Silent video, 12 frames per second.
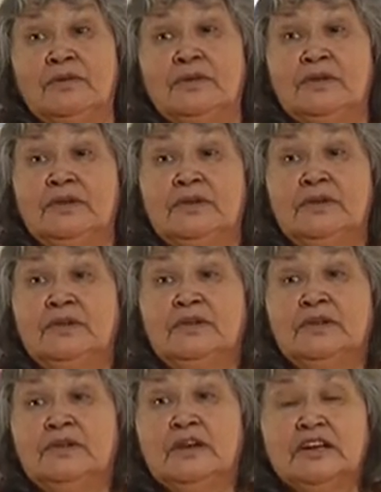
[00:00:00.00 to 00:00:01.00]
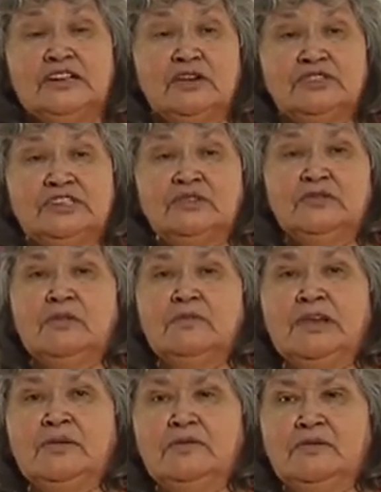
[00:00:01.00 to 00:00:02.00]
But often, you could
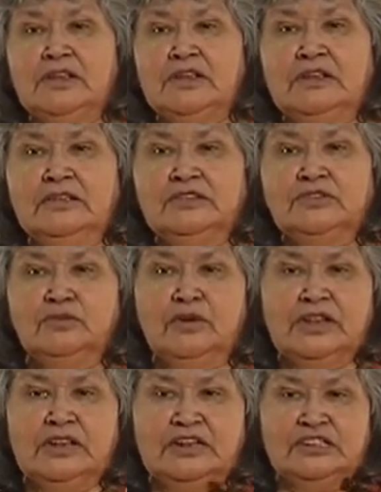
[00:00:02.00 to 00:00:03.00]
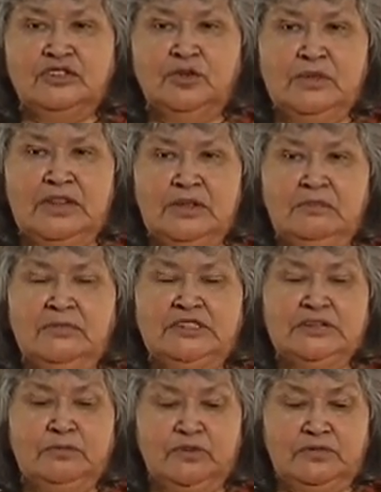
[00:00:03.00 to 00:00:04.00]
not have protected the person as he
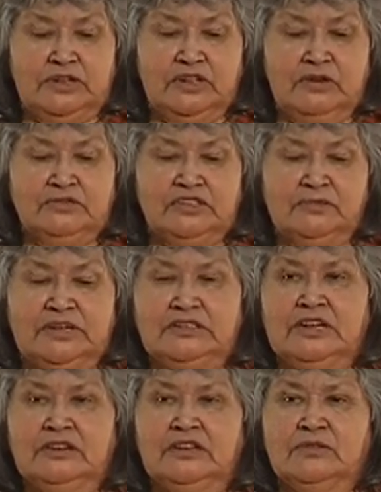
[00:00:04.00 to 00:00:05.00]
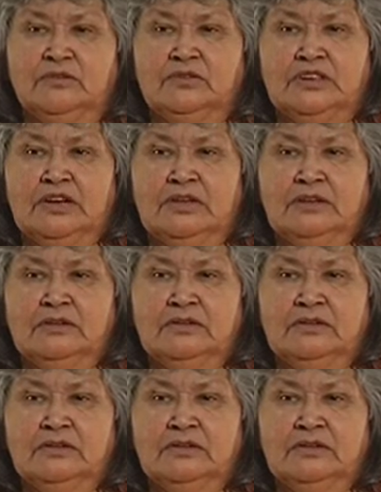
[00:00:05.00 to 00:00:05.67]
was going through real issues.